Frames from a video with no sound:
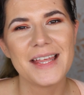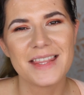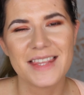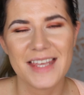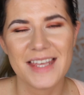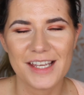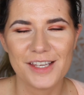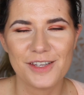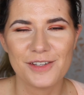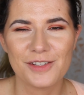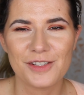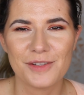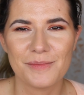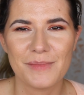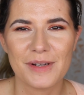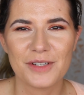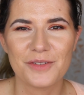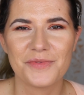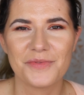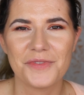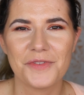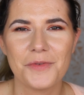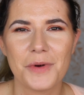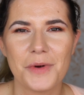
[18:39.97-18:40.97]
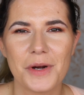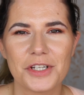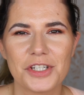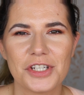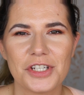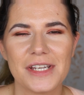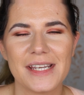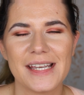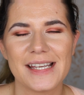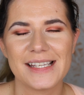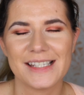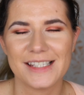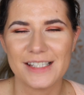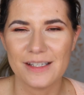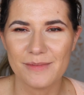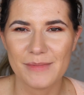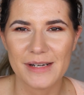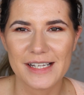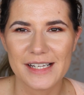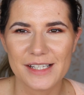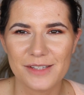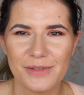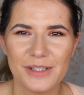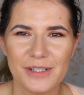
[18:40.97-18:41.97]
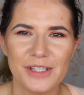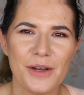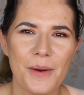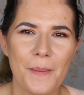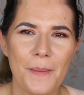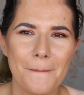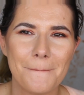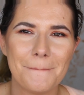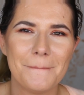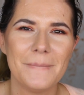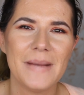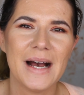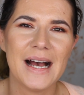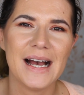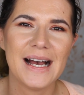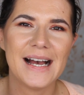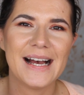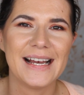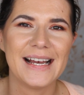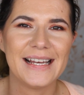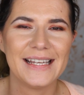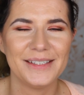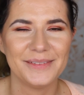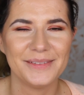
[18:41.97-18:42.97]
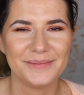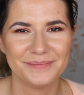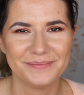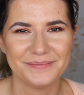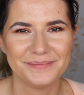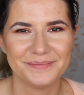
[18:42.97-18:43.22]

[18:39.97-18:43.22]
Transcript: Thank you so much for watching and see you in my next video. Bye!